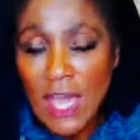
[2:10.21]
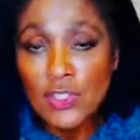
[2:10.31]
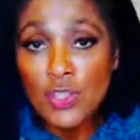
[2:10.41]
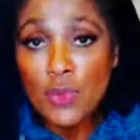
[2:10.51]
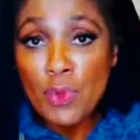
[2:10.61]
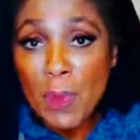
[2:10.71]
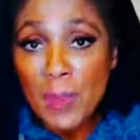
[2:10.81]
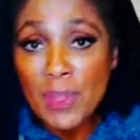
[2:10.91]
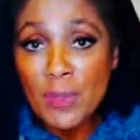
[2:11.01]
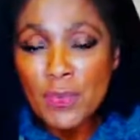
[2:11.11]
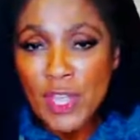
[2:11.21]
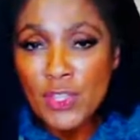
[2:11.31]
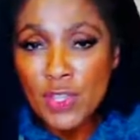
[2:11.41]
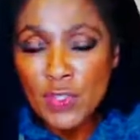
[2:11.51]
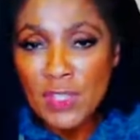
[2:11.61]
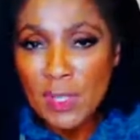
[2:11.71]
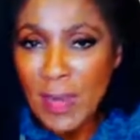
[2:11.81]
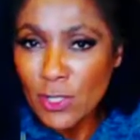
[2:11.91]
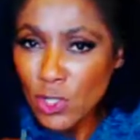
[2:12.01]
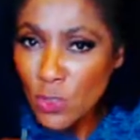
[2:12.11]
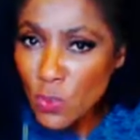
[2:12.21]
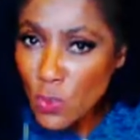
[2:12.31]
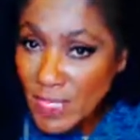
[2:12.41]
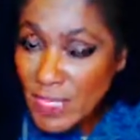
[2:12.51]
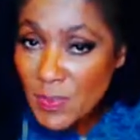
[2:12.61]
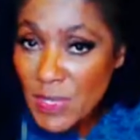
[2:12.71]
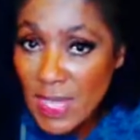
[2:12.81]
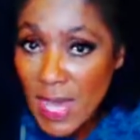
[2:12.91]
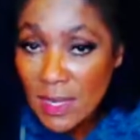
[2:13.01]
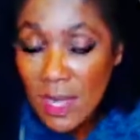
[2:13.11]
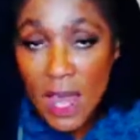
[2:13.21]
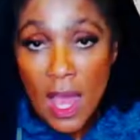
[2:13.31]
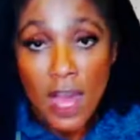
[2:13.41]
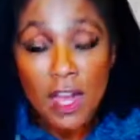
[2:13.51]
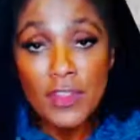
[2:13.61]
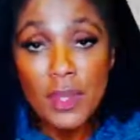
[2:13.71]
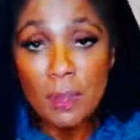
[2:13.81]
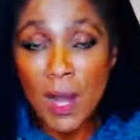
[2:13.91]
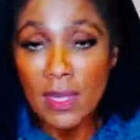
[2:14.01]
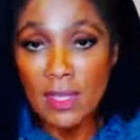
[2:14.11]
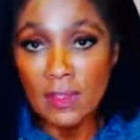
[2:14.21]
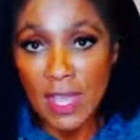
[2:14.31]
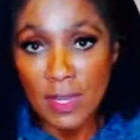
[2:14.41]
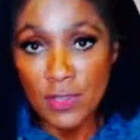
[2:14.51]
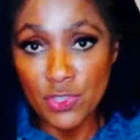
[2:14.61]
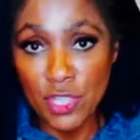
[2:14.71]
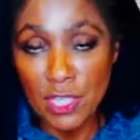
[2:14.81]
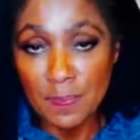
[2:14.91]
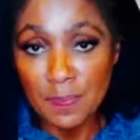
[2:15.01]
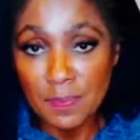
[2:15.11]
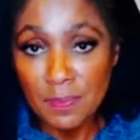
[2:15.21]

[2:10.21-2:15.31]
And so remember, the brain uses about 20% of the body's energy,